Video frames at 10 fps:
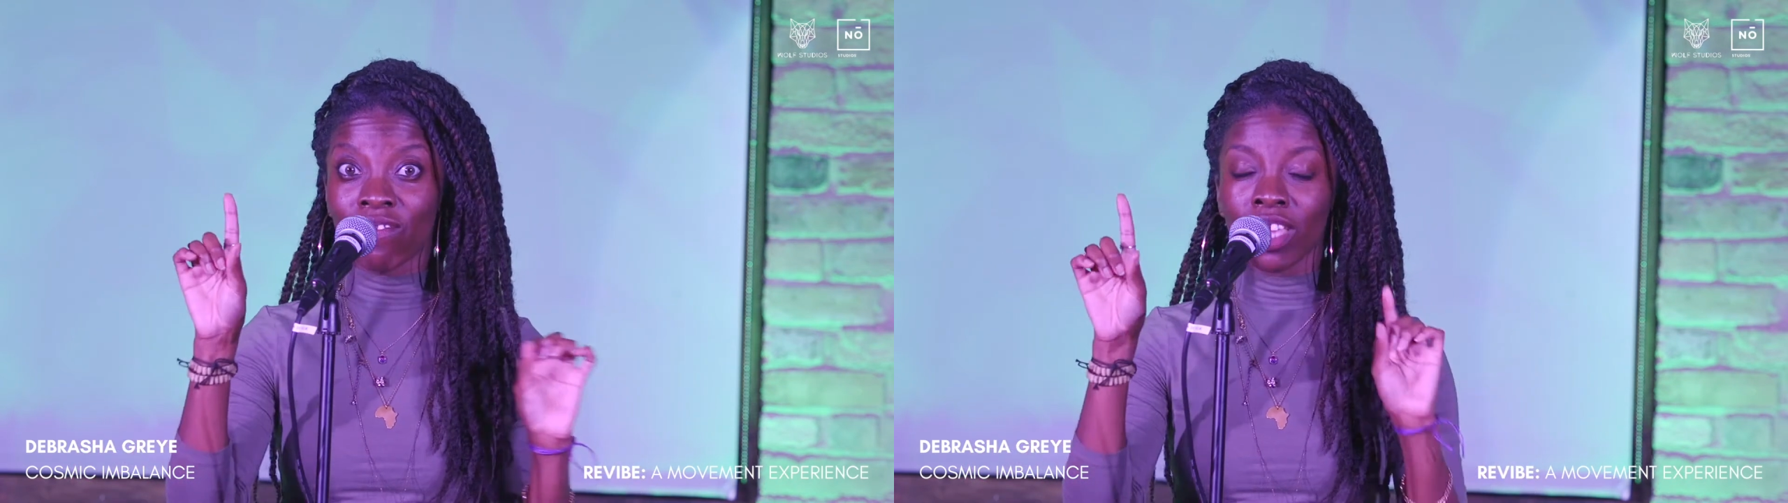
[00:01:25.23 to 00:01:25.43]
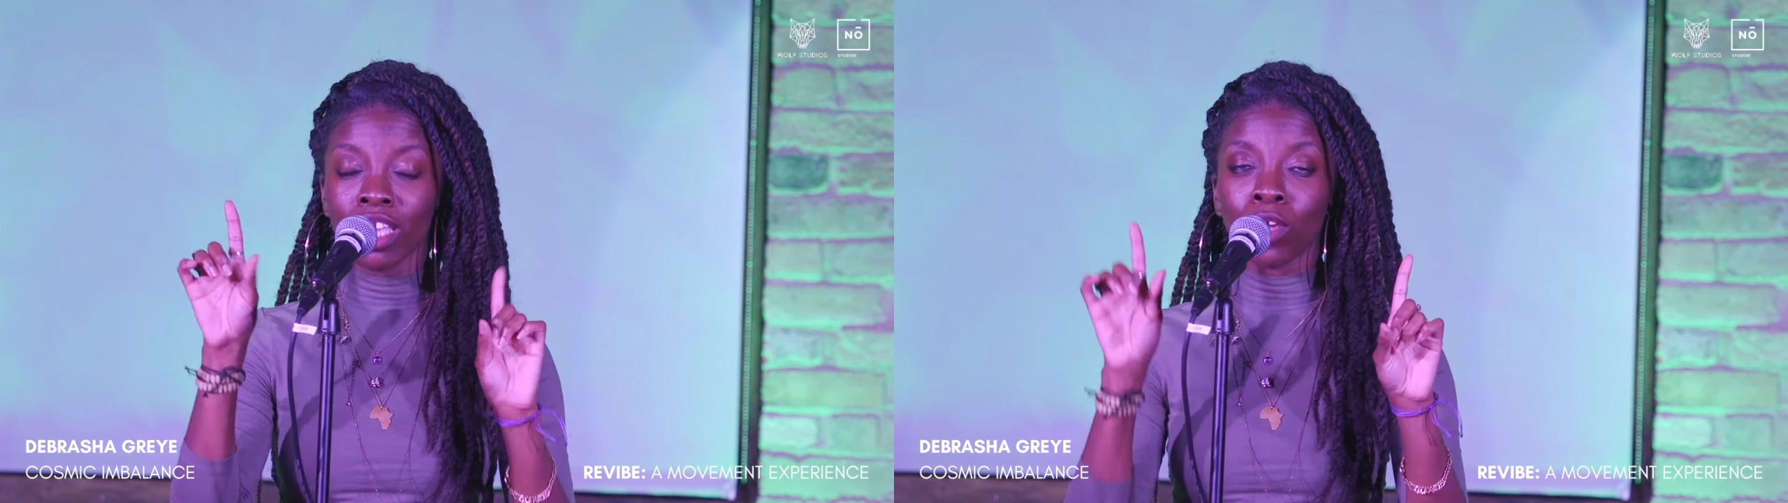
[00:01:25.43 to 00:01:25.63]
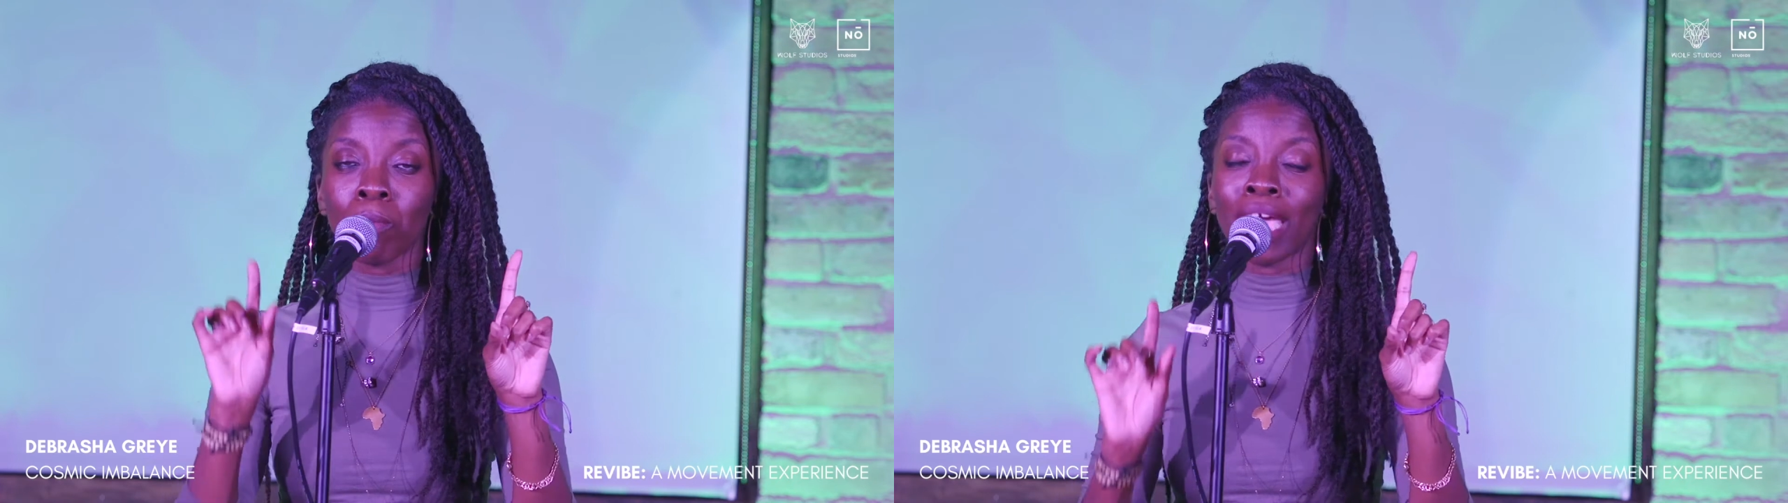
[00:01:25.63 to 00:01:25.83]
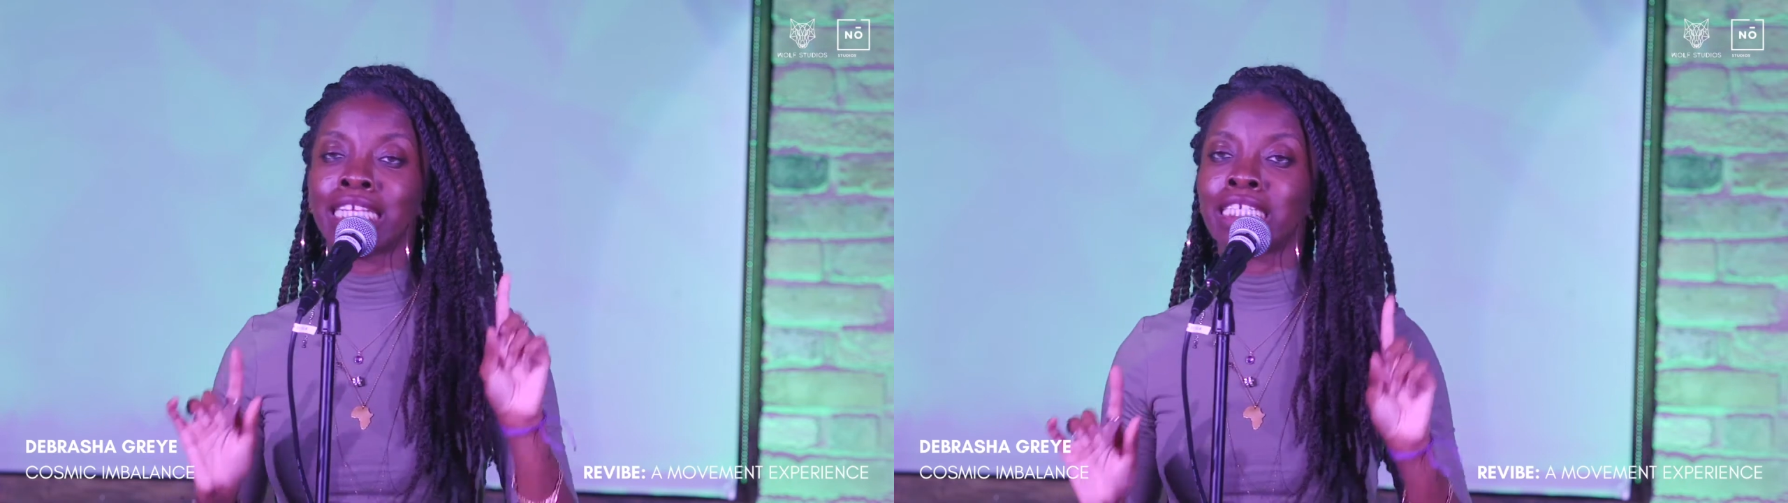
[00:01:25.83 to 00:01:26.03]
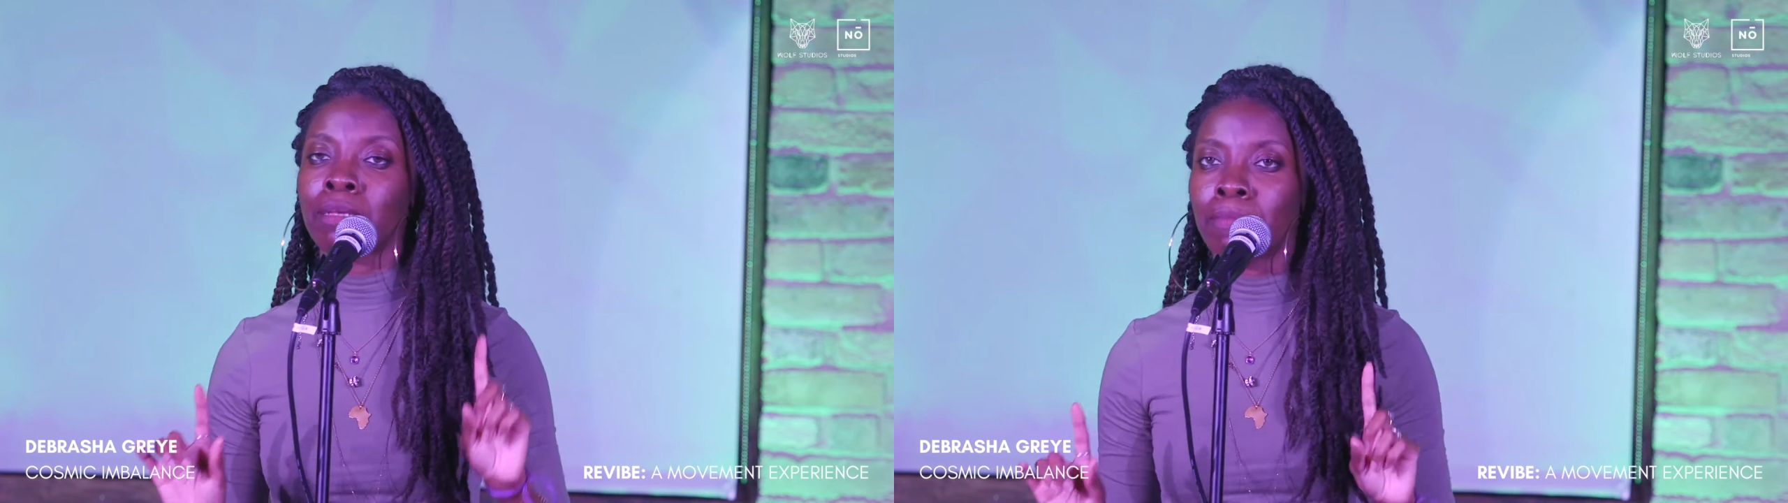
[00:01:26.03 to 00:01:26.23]

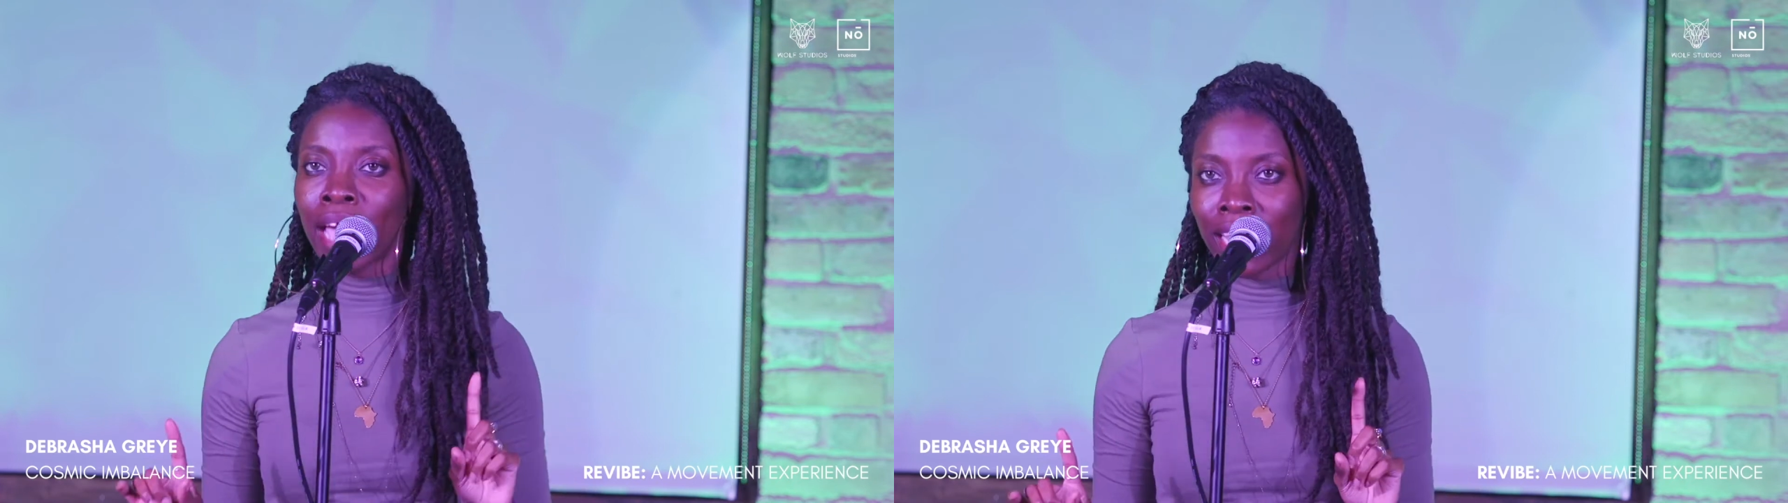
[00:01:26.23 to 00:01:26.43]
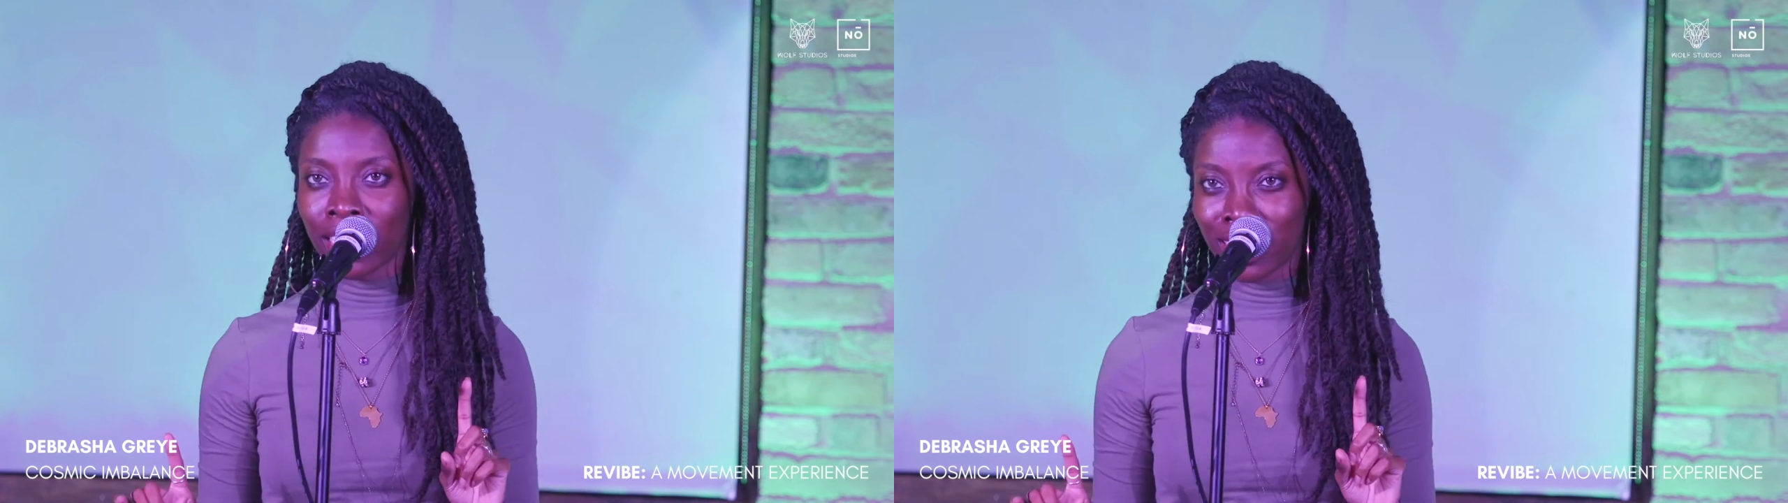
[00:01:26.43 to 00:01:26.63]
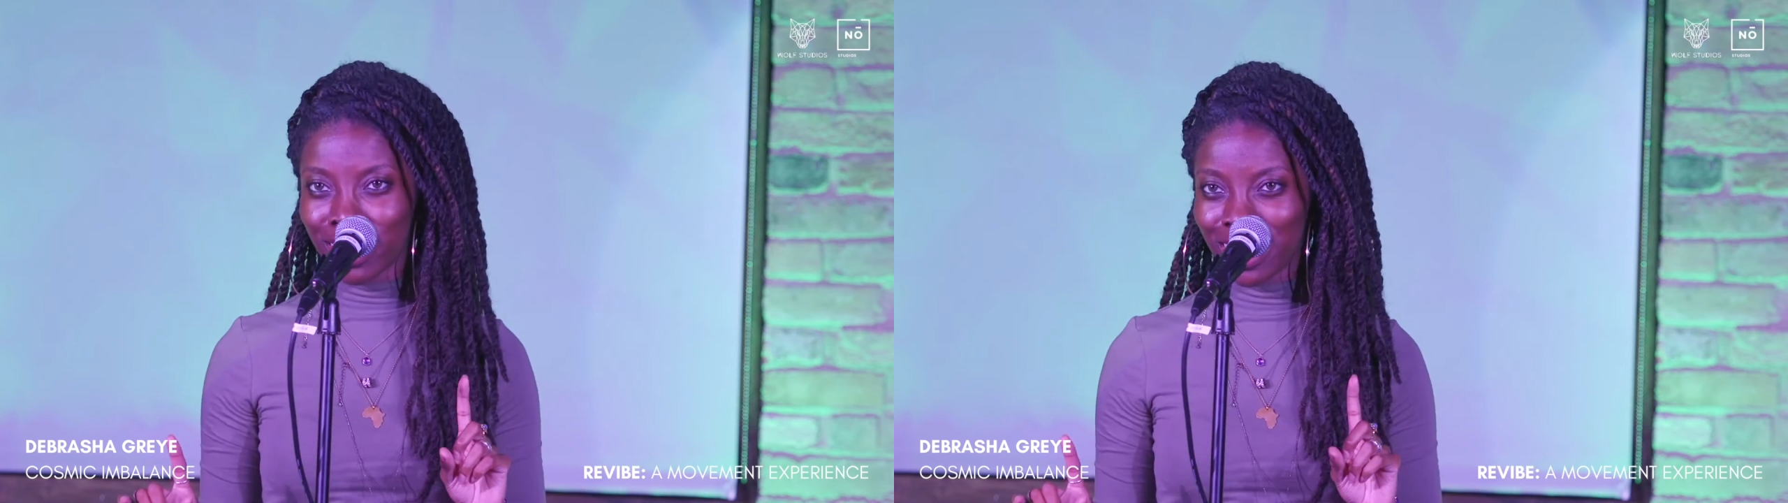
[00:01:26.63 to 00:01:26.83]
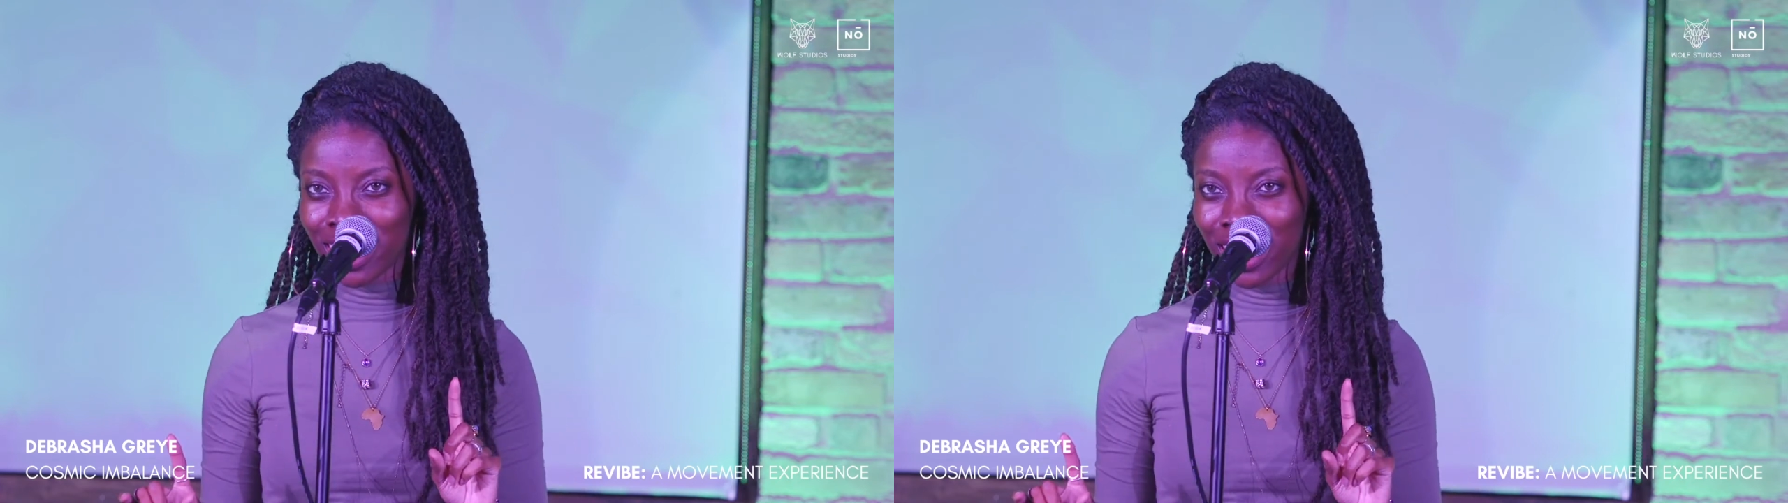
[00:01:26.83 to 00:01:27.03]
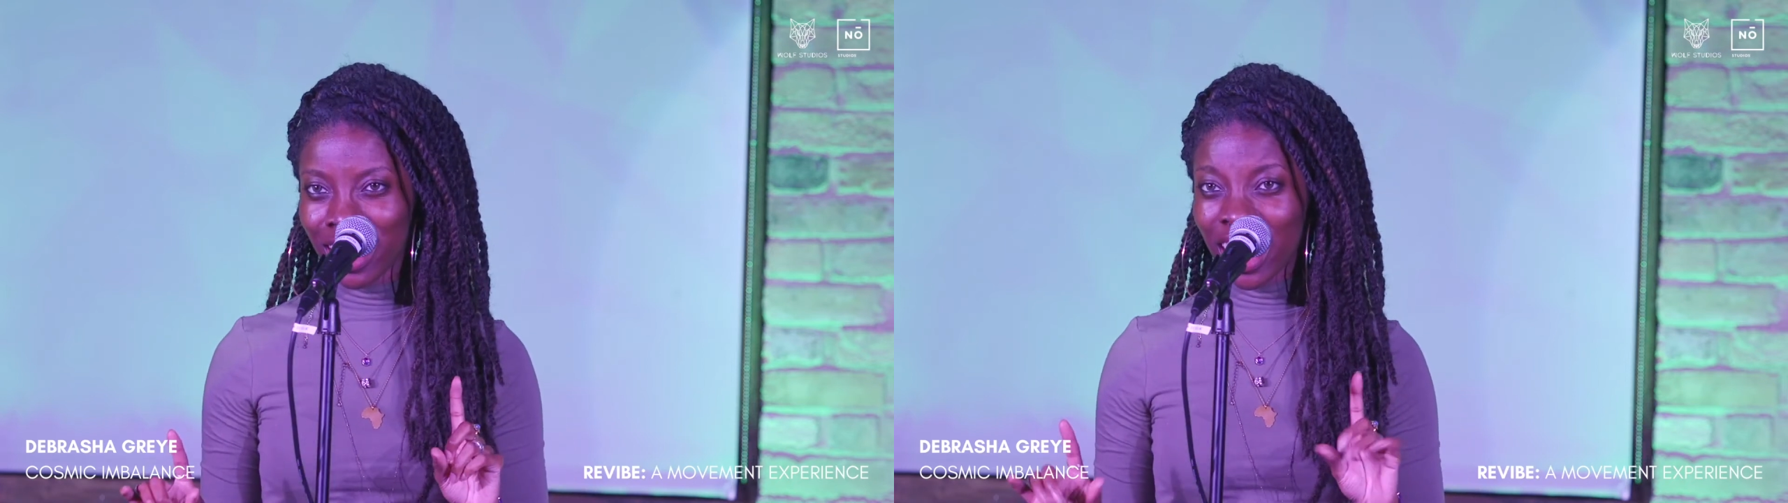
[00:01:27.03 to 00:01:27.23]
finger-paint balance